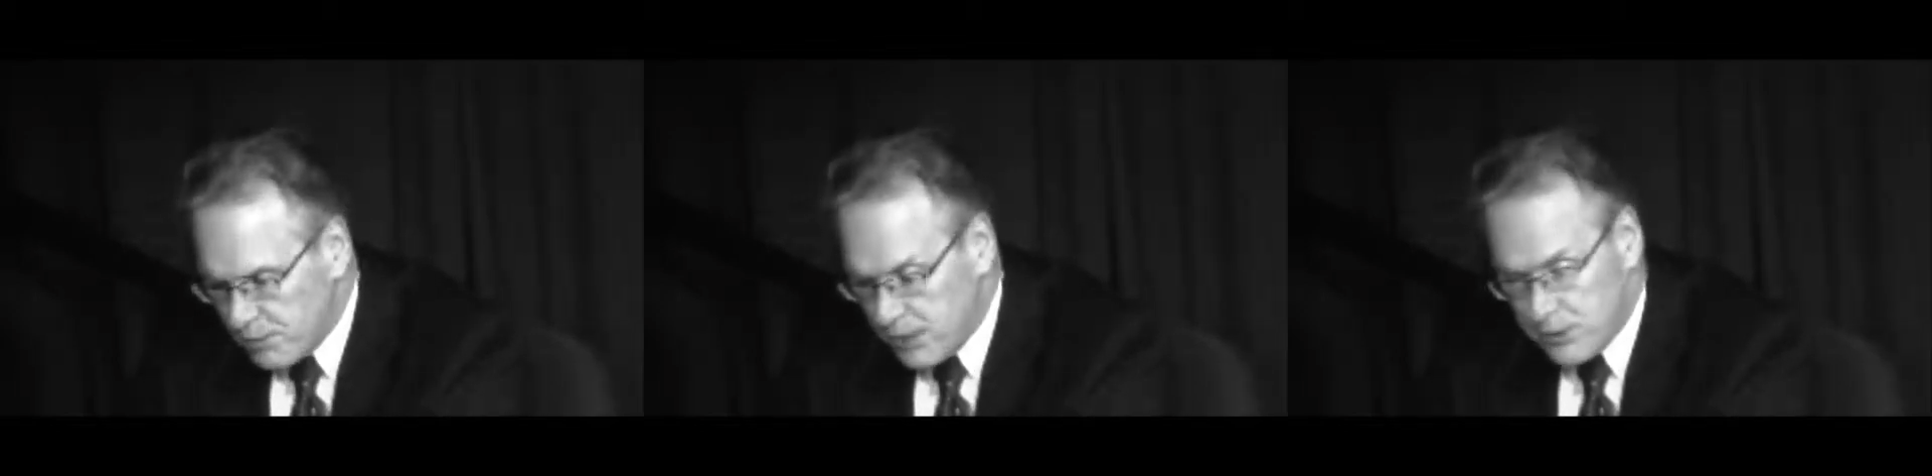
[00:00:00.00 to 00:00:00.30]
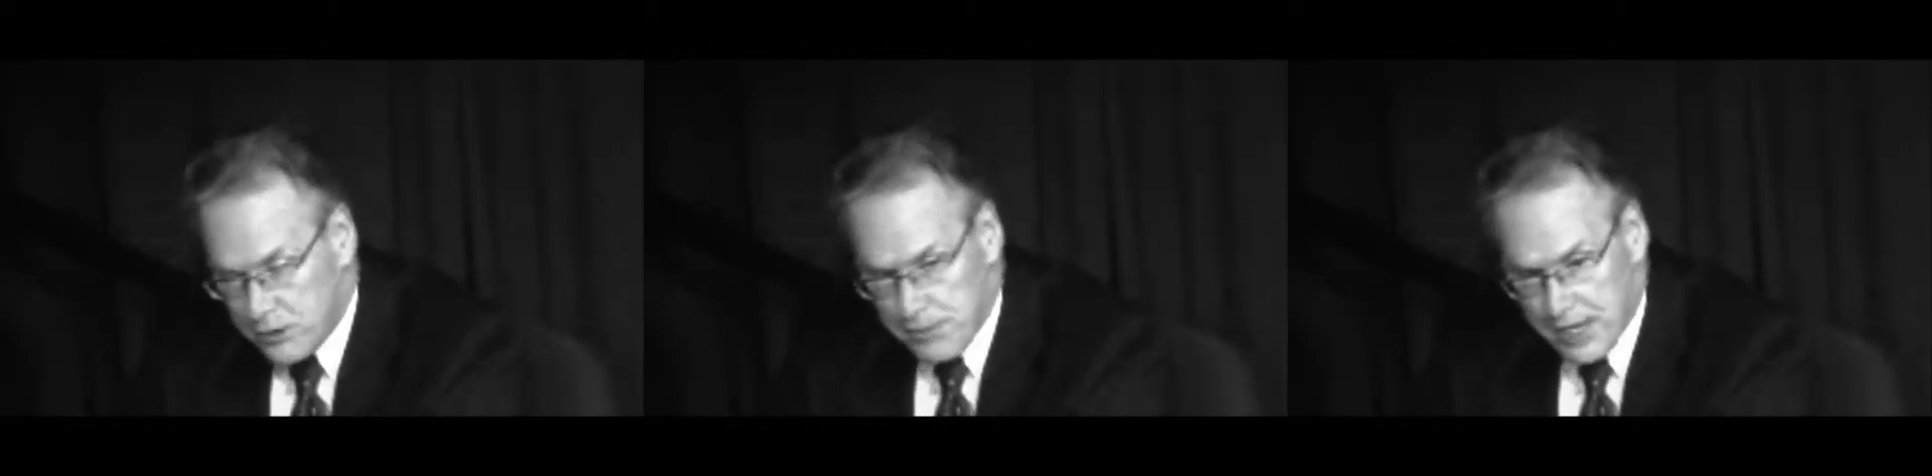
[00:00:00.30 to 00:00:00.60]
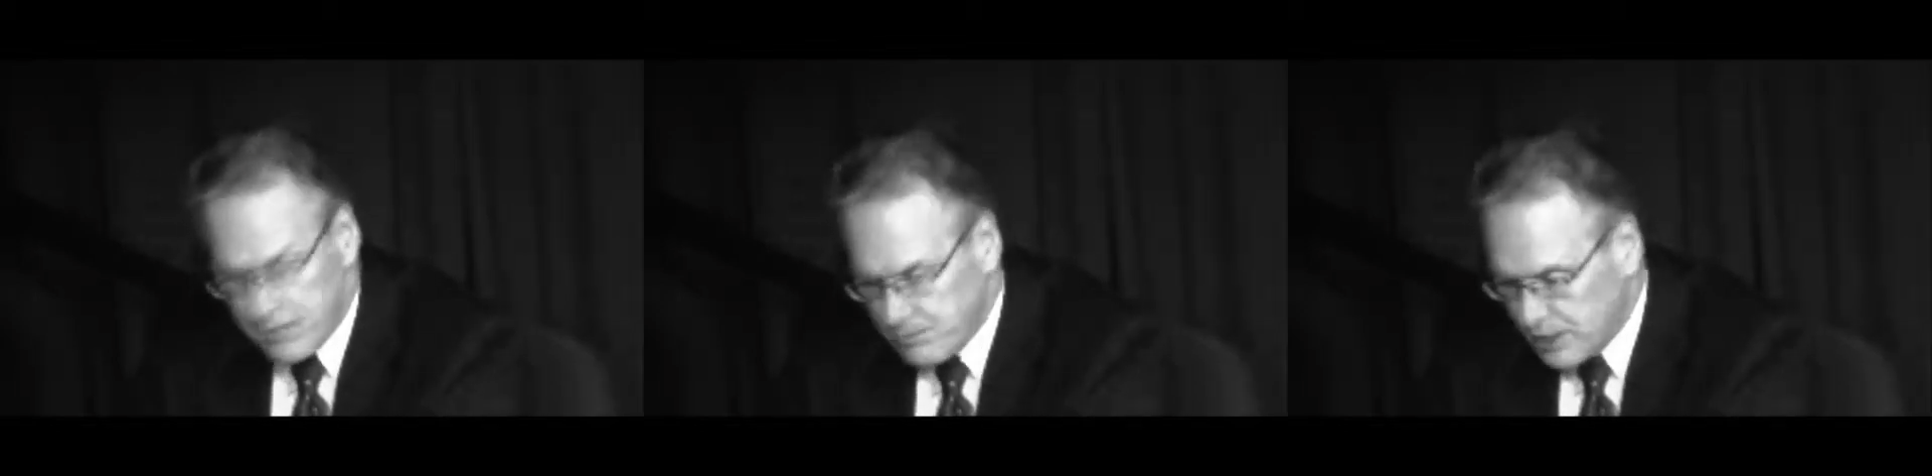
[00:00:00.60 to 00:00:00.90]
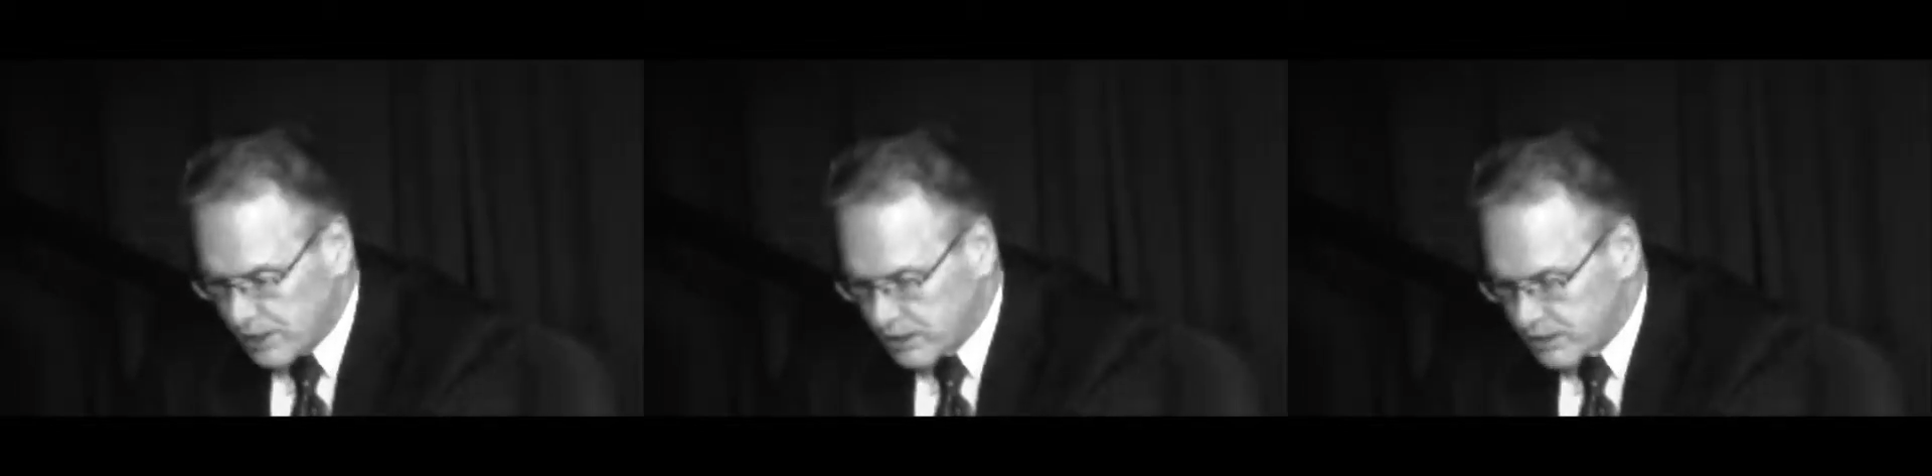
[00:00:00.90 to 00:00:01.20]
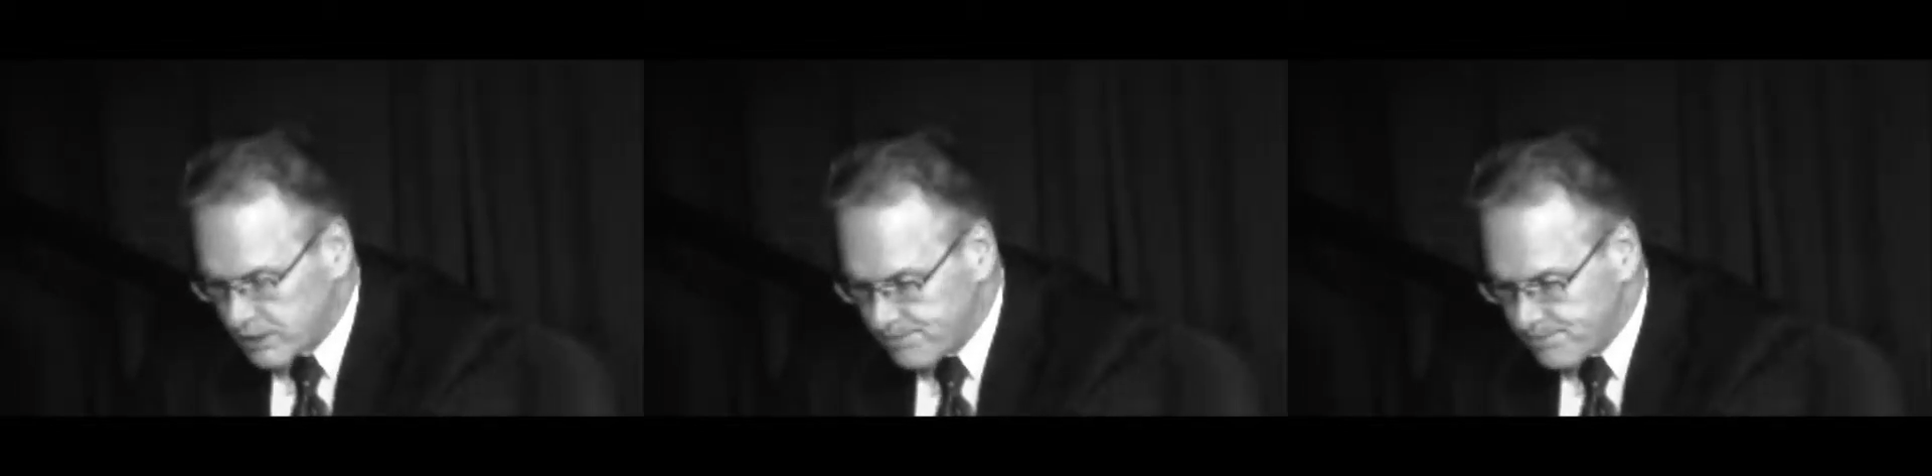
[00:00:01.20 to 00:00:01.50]
people who pay the
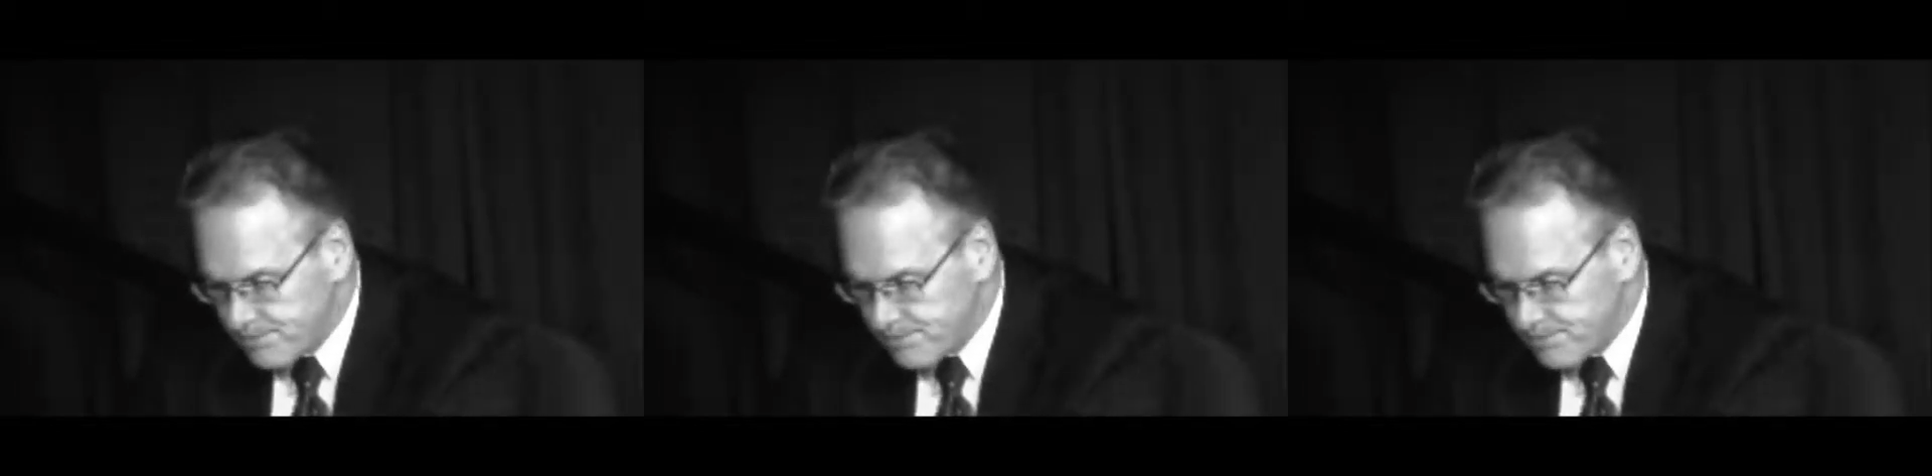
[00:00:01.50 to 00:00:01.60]
bills,